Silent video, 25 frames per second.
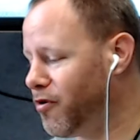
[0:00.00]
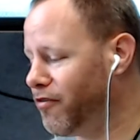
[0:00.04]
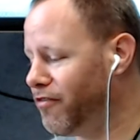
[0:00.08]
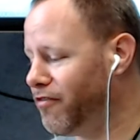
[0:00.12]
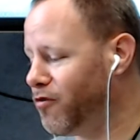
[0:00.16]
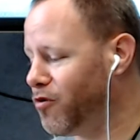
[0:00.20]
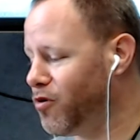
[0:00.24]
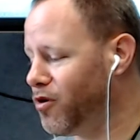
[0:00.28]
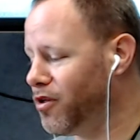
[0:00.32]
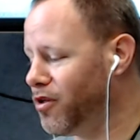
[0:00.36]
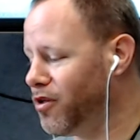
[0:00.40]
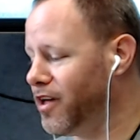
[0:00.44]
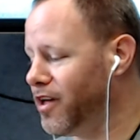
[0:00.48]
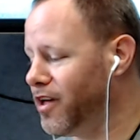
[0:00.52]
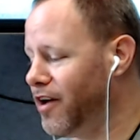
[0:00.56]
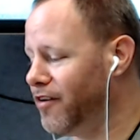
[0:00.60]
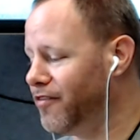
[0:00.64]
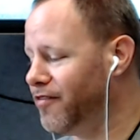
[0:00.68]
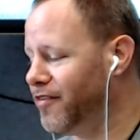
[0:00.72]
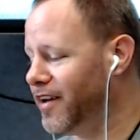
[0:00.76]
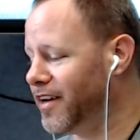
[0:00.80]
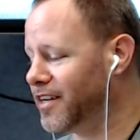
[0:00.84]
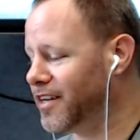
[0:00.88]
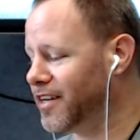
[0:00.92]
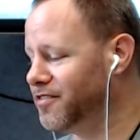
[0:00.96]
for the
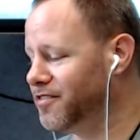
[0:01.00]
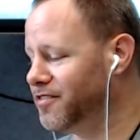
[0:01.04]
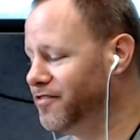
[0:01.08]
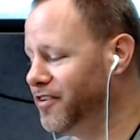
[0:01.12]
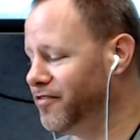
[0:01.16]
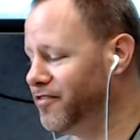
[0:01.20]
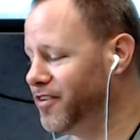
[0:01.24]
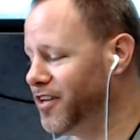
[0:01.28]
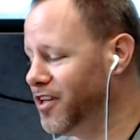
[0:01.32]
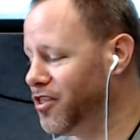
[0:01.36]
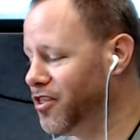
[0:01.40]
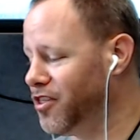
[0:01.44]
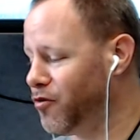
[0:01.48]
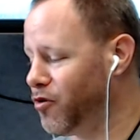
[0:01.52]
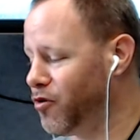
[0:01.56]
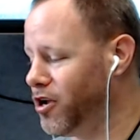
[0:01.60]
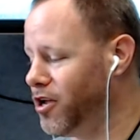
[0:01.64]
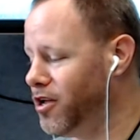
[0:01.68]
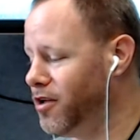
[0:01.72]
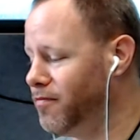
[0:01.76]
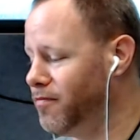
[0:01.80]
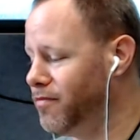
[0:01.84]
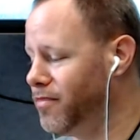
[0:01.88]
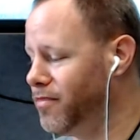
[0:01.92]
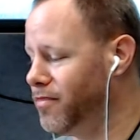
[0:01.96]

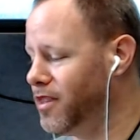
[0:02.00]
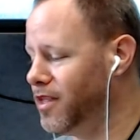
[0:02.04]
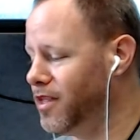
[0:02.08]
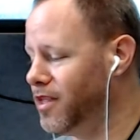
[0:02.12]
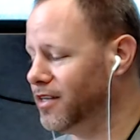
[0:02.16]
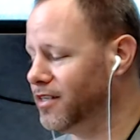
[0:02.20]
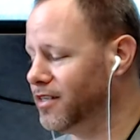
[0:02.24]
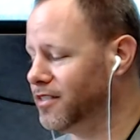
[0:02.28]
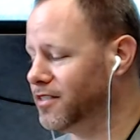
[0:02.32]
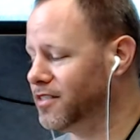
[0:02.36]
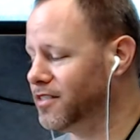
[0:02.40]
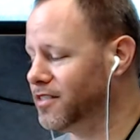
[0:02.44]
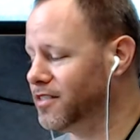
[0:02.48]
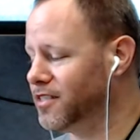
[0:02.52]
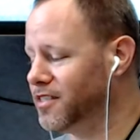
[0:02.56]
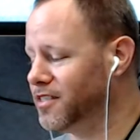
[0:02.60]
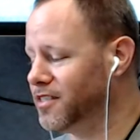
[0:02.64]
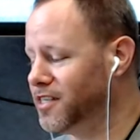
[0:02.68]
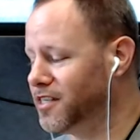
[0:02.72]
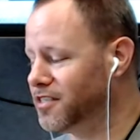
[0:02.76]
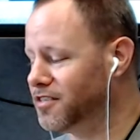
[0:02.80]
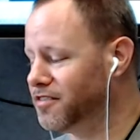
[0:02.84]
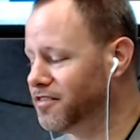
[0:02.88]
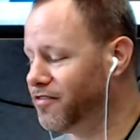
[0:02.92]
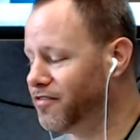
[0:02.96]
FX53 is
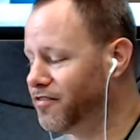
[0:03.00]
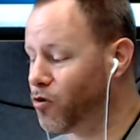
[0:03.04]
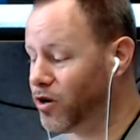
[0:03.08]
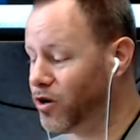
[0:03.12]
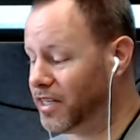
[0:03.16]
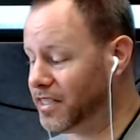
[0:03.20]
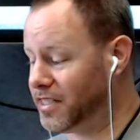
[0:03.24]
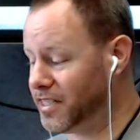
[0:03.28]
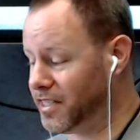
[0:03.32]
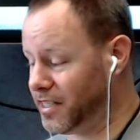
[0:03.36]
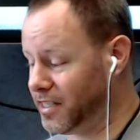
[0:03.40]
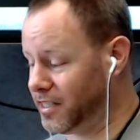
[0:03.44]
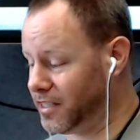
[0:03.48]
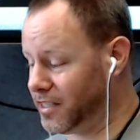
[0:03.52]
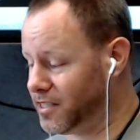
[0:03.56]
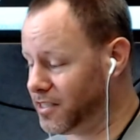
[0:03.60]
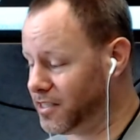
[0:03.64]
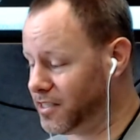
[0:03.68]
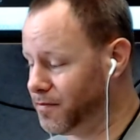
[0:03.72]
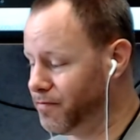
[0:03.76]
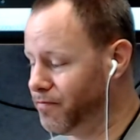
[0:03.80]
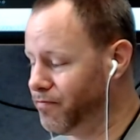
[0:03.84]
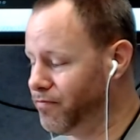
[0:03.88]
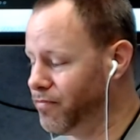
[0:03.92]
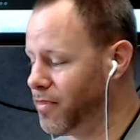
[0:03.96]

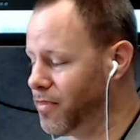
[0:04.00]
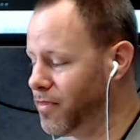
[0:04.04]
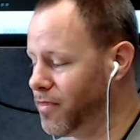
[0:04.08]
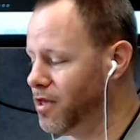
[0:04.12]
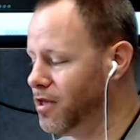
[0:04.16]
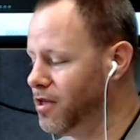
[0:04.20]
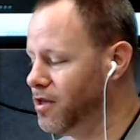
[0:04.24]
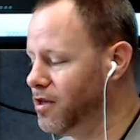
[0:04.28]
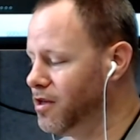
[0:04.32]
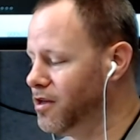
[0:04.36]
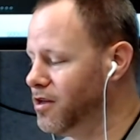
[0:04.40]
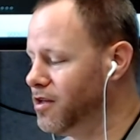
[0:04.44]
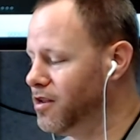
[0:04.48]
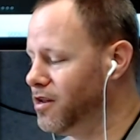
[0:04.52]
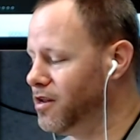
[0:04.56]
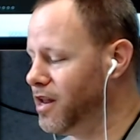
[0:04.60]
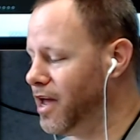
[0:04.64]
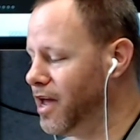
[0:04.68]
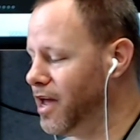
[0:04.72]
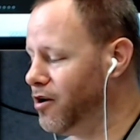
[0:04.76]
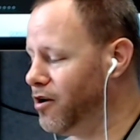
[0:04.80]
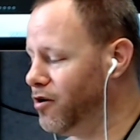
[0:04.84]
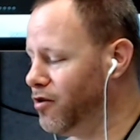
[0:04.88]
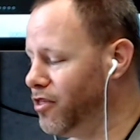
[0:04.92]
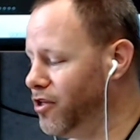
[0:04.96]
646.
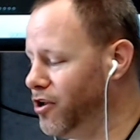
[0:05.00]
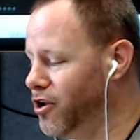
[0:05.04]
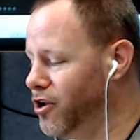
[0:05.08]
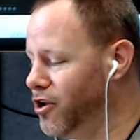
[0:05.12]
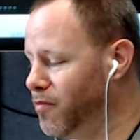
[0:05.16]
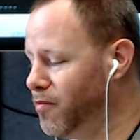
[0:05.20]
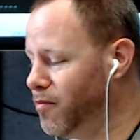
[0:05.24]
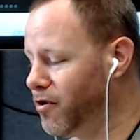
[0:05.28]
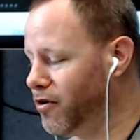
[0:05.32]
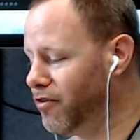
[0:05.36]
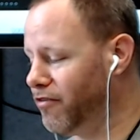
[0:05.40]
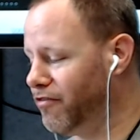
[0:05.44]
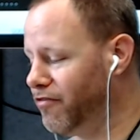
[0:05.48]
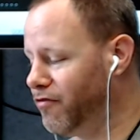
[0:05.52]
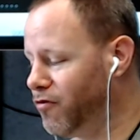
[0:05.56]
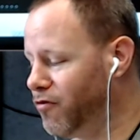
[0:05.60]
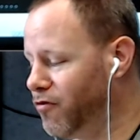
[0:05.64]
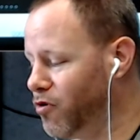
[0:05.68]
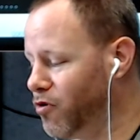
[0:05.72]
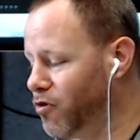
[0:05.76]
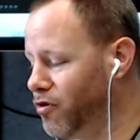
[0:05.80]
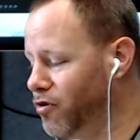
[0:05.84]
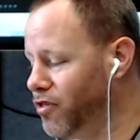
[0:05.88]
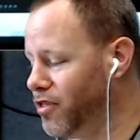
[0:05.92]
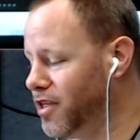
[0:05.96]
Now, the number
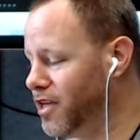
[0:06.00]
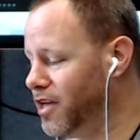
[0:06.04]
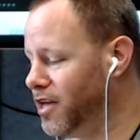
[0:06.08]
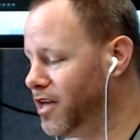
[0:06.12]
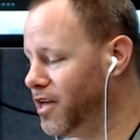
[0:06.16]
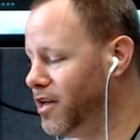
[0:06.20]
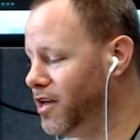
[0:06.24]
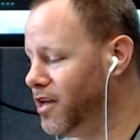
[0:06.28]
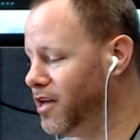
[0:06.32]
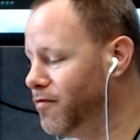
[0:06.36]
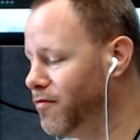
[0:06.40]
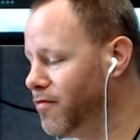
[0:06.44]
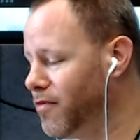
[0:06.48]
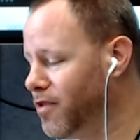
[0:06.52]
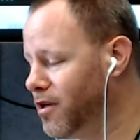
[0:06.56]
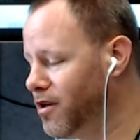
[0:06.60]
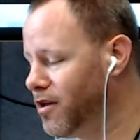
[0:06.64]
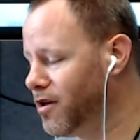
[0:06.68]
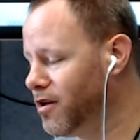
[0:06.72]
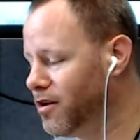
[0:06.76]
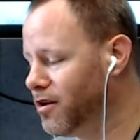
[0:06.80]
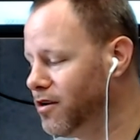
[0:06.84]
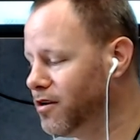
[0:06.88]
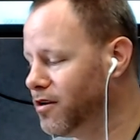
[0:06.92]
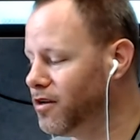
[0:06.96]
for the
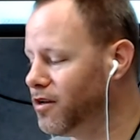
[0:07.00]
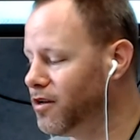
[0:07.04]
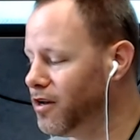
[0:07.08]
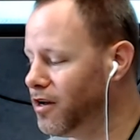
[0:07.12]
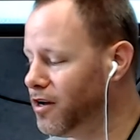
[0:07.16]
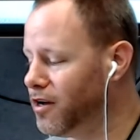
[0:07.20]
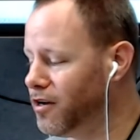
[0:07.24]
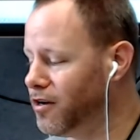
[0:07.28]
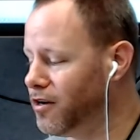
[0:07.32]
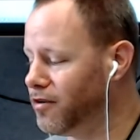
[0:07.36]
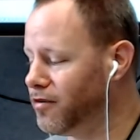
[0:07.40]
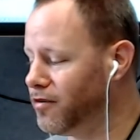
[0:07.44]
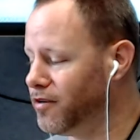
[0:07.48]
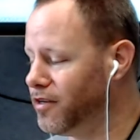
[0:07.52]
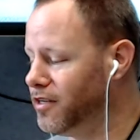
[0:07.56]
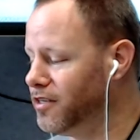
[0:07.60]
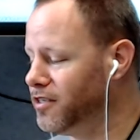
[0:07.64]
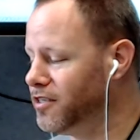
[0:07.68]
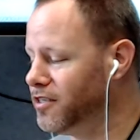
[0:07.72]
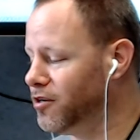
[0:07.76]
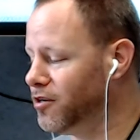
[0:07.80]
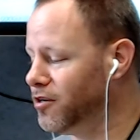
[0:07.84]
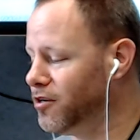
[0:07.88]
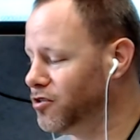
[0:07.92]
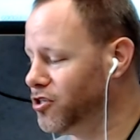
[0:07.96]

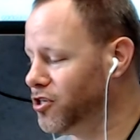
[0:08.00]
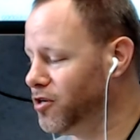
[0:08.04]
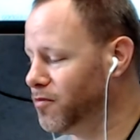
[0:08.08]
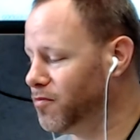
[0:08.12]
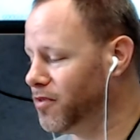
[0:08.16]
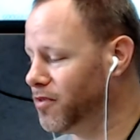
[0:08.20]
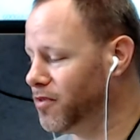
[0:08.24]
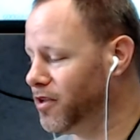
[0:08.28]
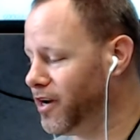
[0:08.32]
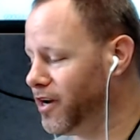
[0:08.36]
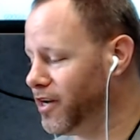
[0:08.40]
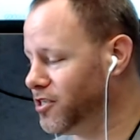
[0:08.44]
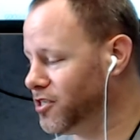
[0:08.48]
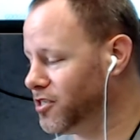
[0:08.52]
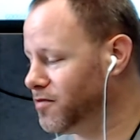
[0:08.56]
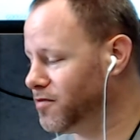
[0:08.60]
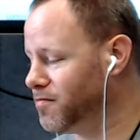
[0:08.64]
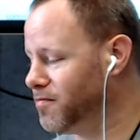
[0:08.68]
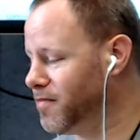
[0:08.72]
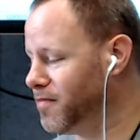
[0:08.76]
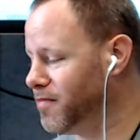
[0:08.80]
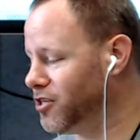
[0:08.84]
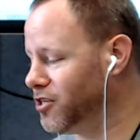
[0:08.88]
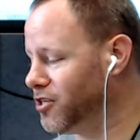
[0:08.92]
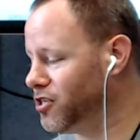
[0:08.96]
Intel chip that I just
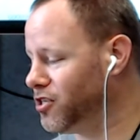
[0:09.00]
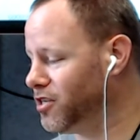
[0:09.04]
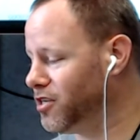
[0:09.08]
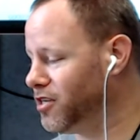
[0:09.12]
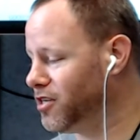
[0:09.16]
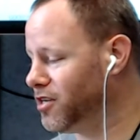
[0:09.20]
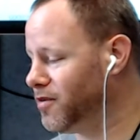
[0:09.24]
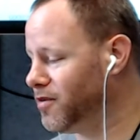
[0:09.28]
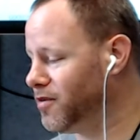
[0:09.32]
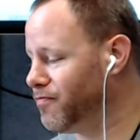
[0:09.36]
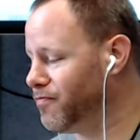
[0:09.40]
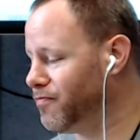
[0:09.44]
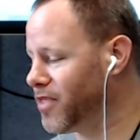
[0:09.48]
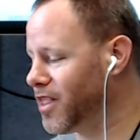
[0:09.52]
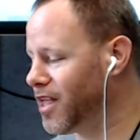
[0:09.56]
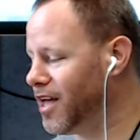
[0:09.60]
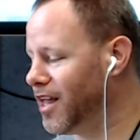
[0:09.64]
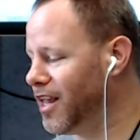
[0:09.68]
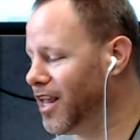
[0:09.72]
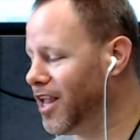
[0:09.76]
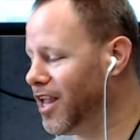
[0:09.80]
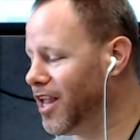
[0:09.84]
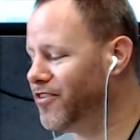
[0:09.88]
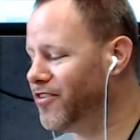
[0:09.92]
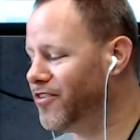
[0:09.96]
mentioned,
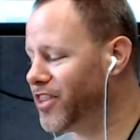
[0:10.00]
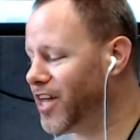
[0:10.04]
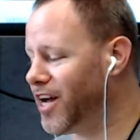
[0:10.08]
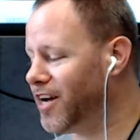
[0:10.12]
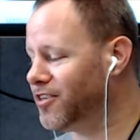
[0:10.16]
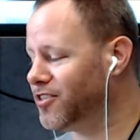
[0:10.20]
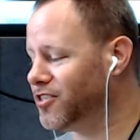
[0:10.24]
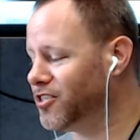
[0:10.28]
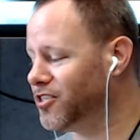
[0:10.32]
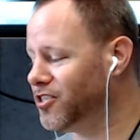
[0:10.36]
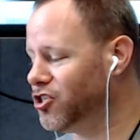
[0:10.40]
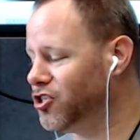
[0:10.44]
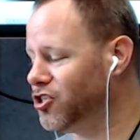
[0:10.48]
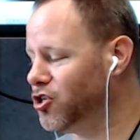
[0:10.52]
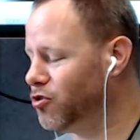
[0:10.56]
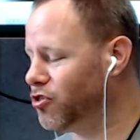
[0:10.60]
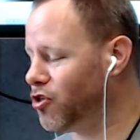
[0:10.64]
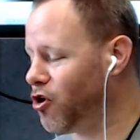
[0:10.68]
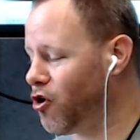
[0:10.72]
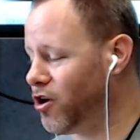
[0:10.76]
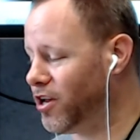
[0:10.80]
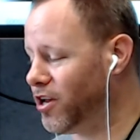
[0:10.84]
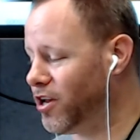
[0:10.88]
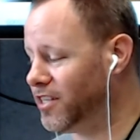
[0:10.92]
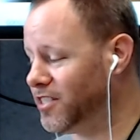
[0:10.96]

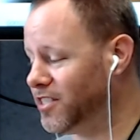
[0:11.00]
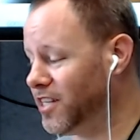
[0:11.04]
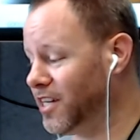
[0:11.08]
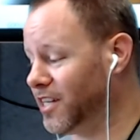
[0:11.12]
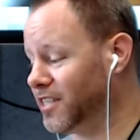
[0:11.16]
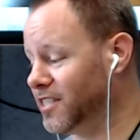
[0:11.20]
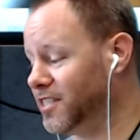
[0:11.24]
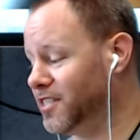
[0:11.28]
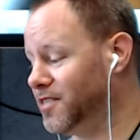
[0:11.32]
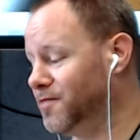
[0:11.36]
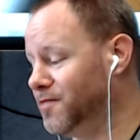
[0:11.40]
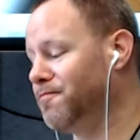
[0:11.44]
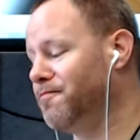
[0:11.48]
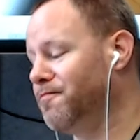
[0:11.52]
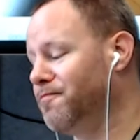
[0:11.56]
11,236.